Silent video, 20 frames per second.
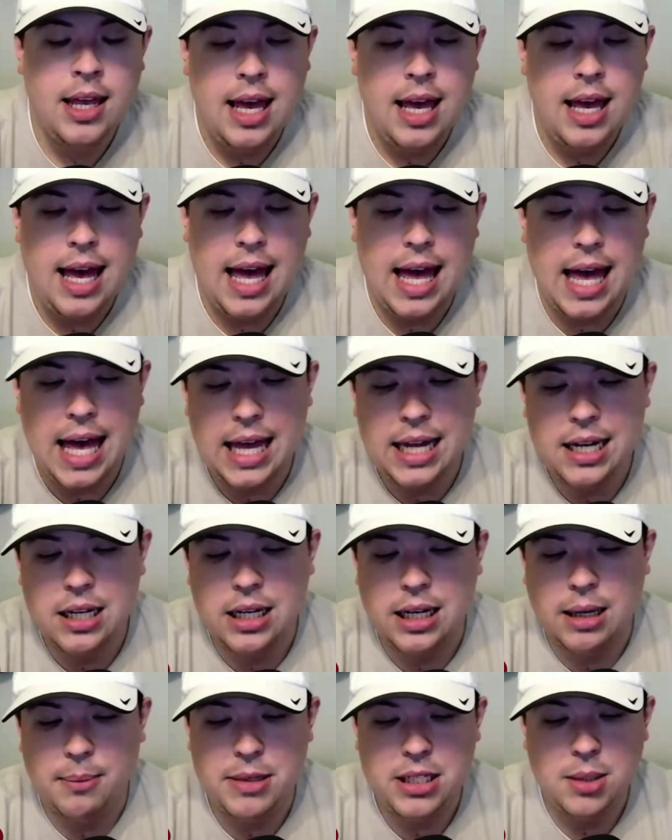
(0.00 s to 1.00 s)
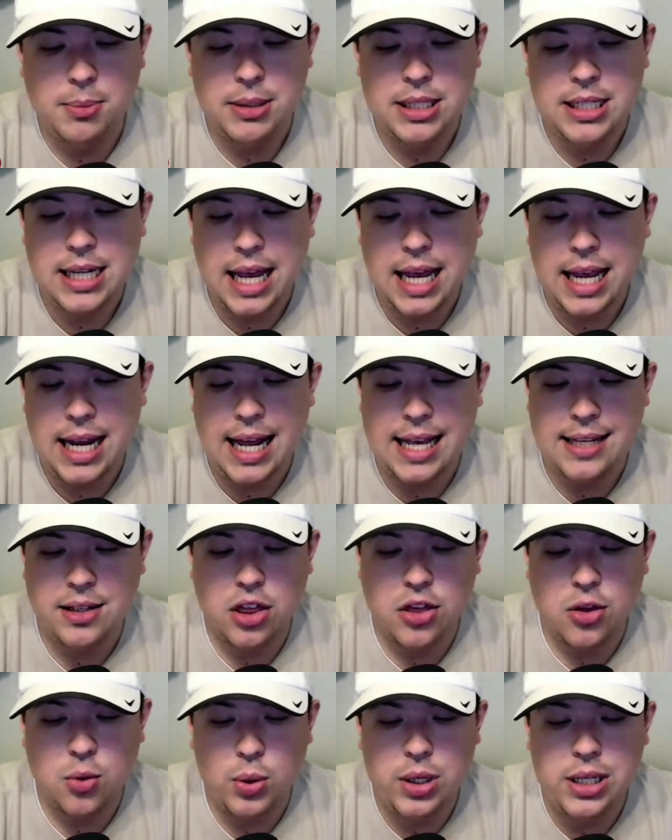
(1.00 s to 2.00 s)
had Mississippi State as a
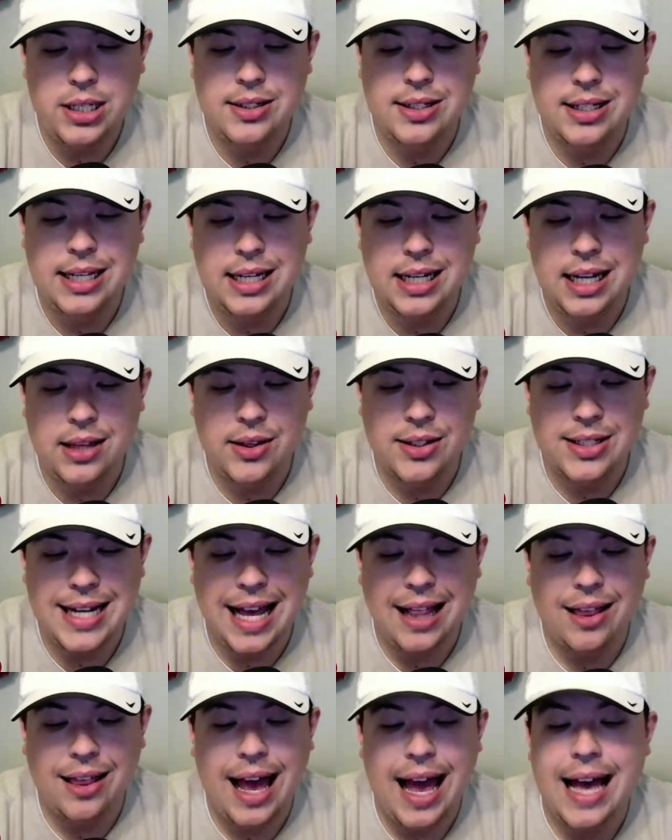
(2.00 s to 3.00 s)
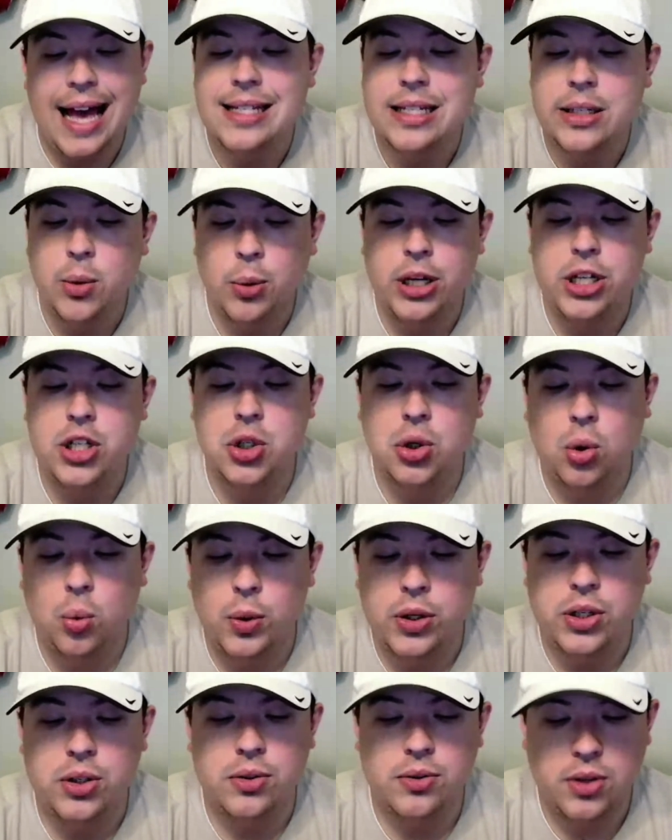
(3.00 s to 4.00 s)
3 seed in the Tallahassee
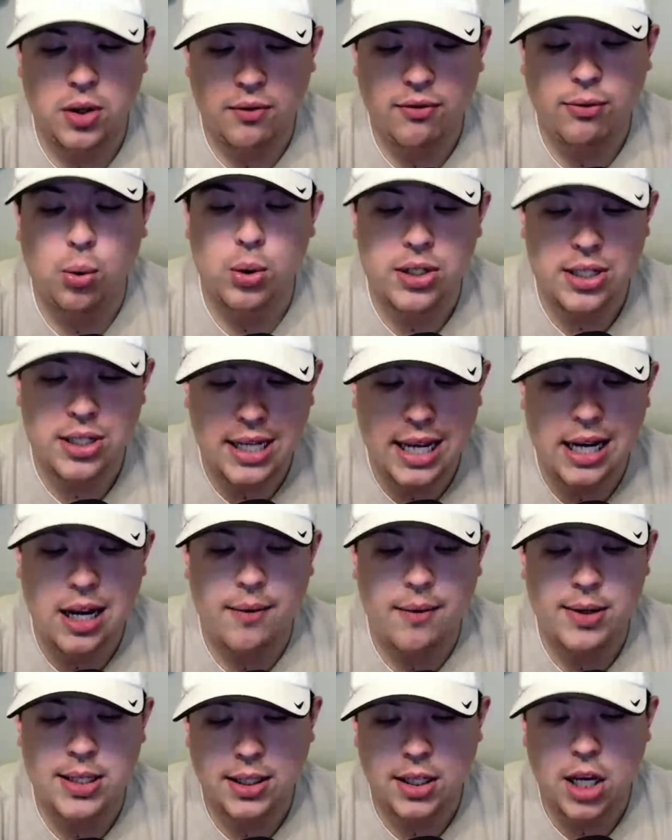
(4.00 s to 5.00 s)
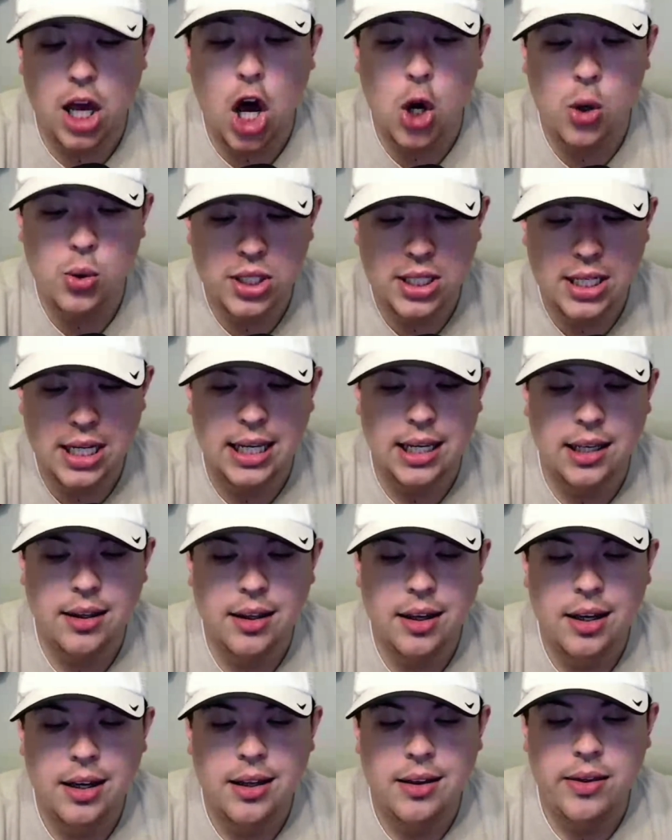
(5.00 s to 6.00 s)
regional, so Florida State obviously hosting.
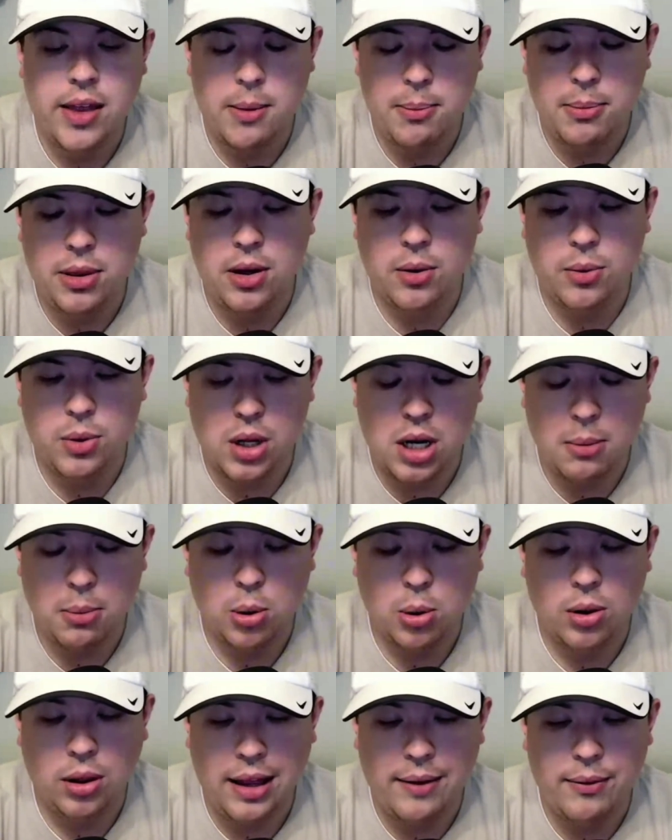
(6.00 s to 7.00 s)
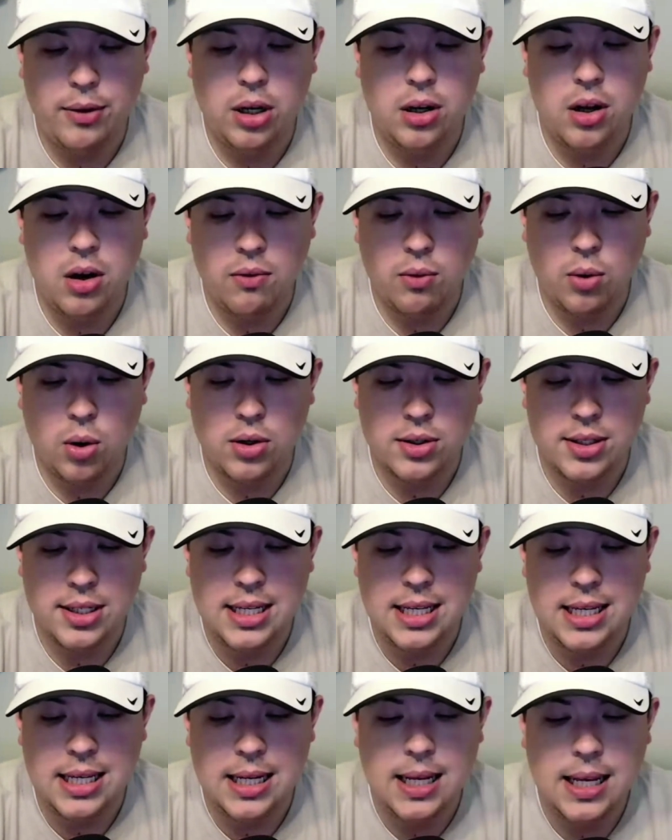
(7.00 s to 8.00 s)
They're the number 11 overall
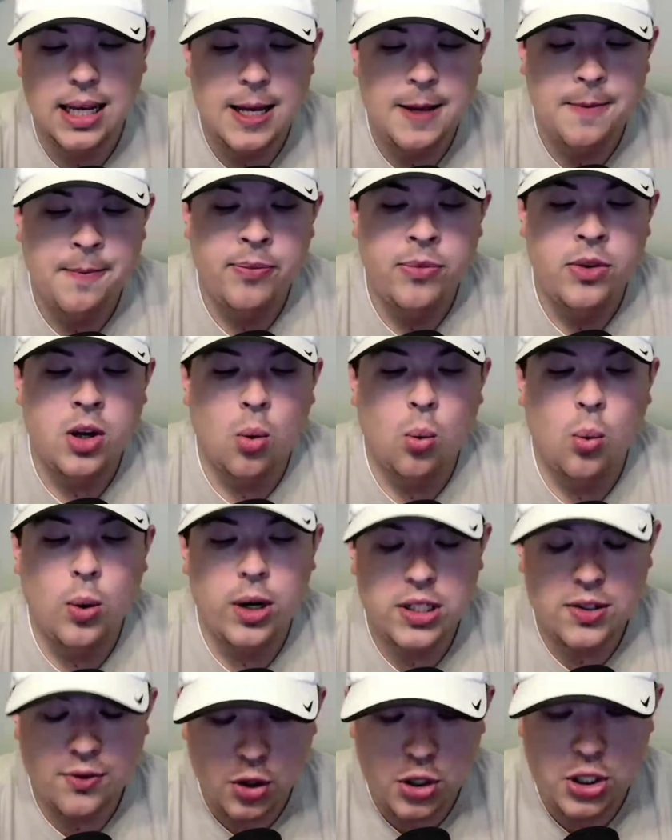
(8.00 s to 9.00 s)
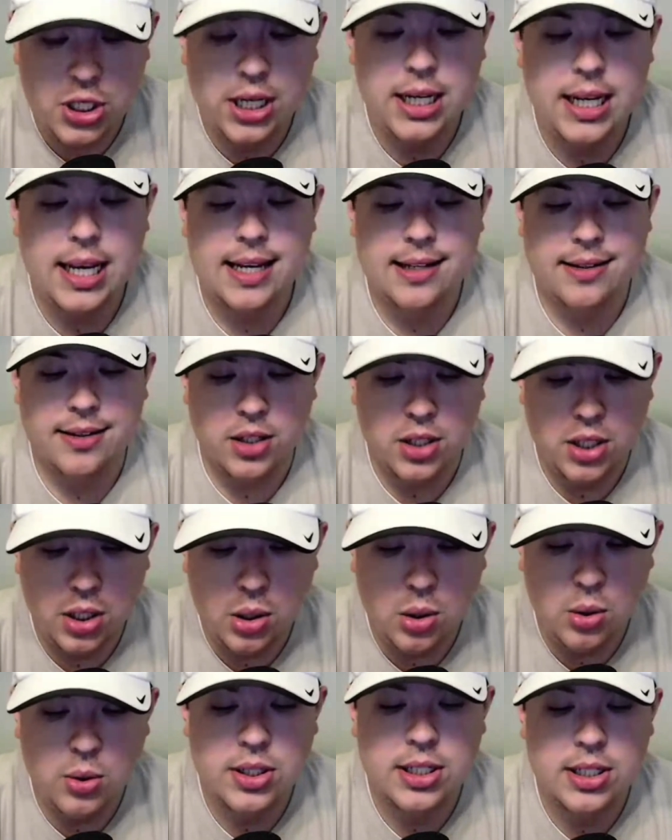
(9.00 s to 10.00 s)
seed. West Virginia as the
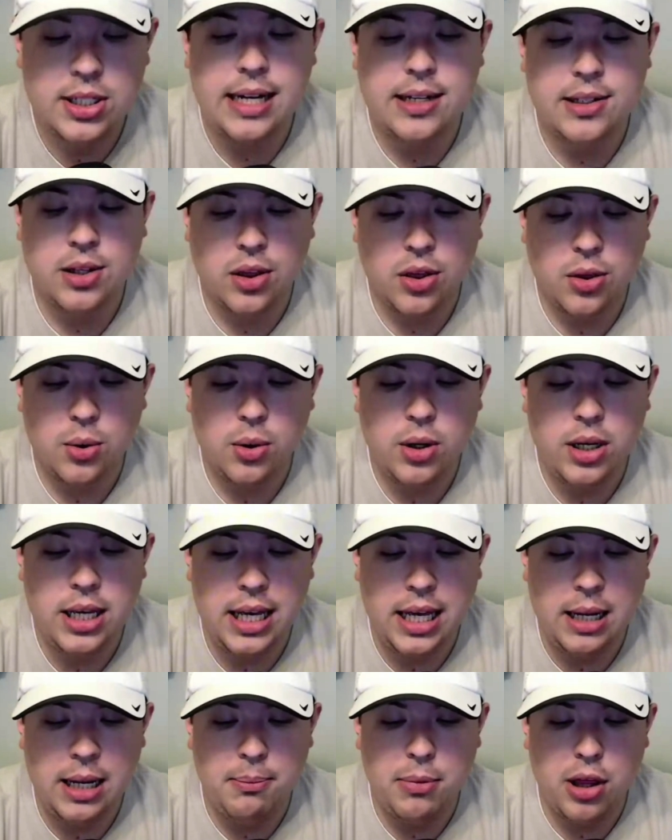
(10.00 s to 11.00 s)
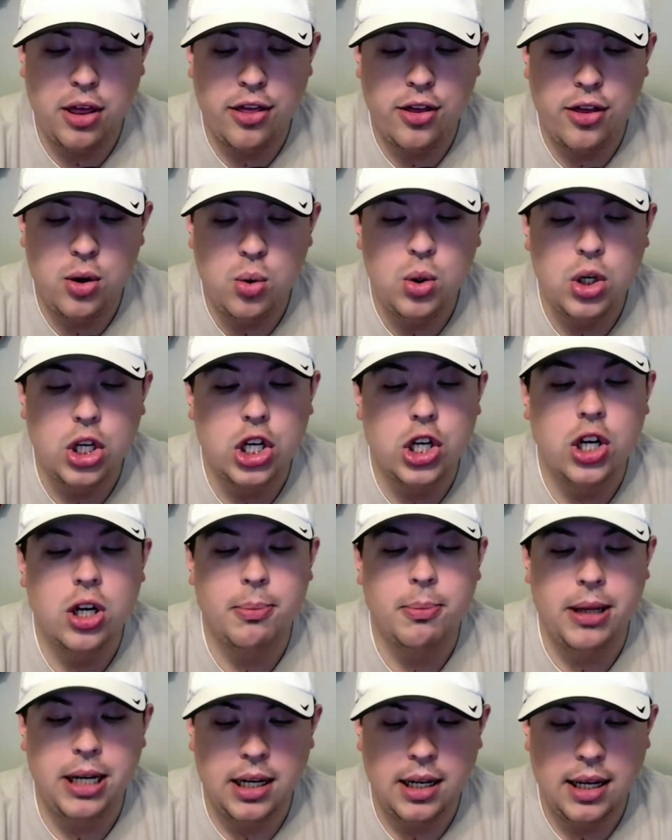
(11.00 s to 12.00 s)
2, State as the 3, and
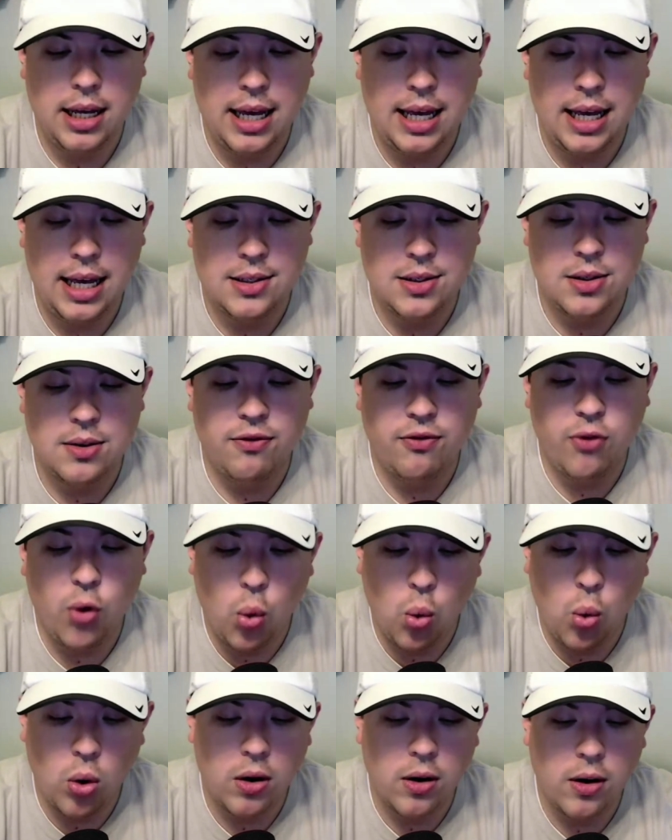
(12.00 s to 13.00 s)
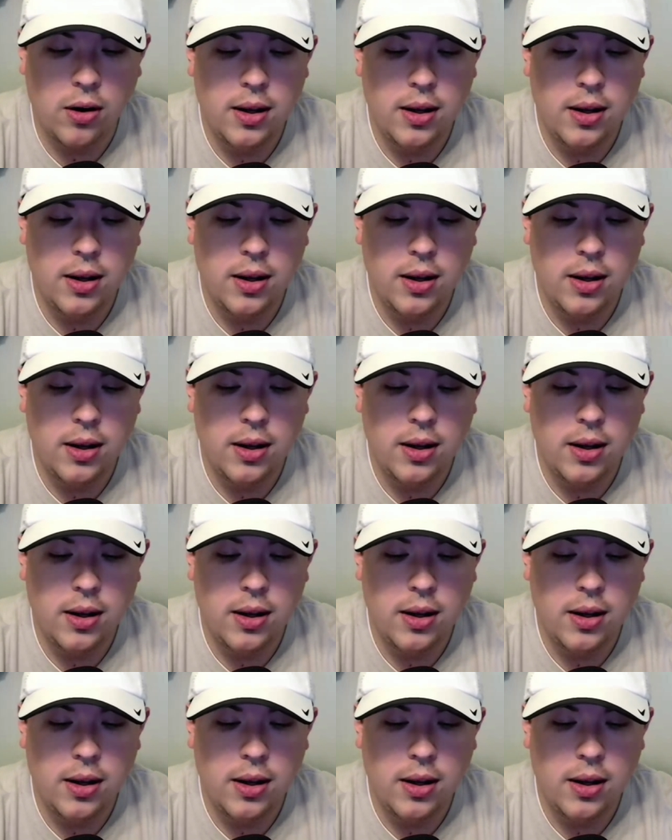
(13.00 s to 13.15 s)
Bethune-Cookman as the 4.